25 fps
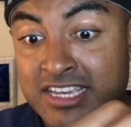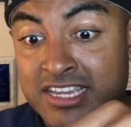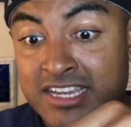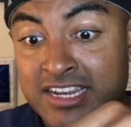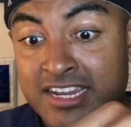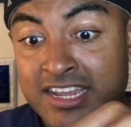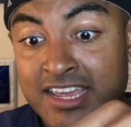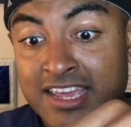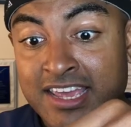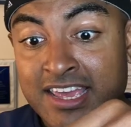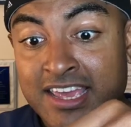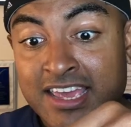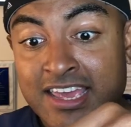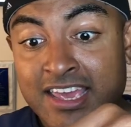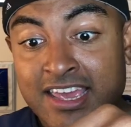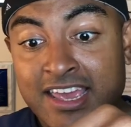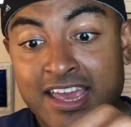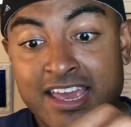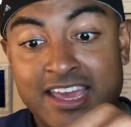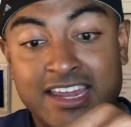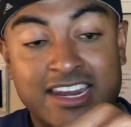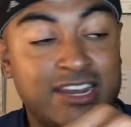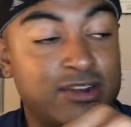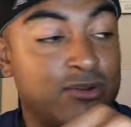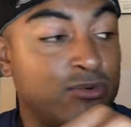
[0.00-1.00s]
it,
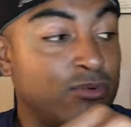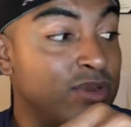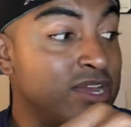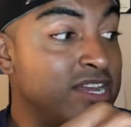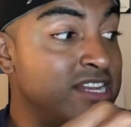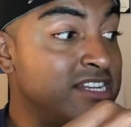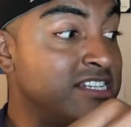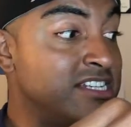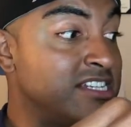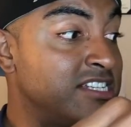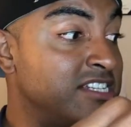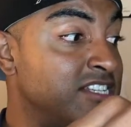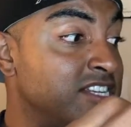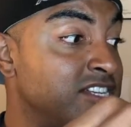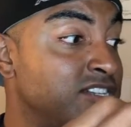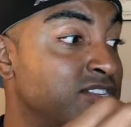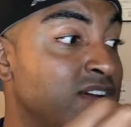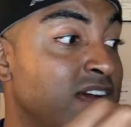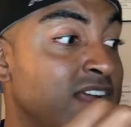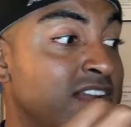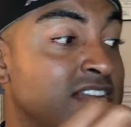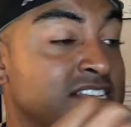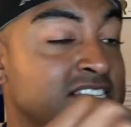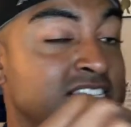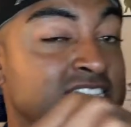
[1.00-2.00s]
and he reaches to
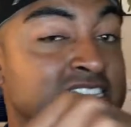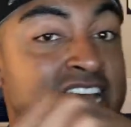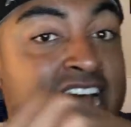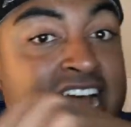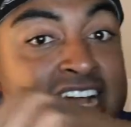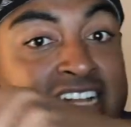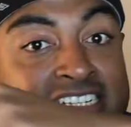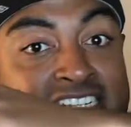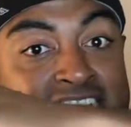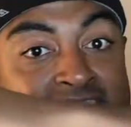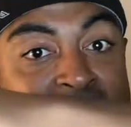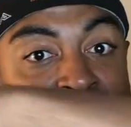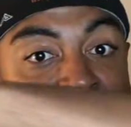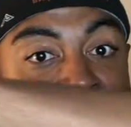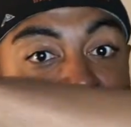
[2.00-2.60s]
try to snatch it,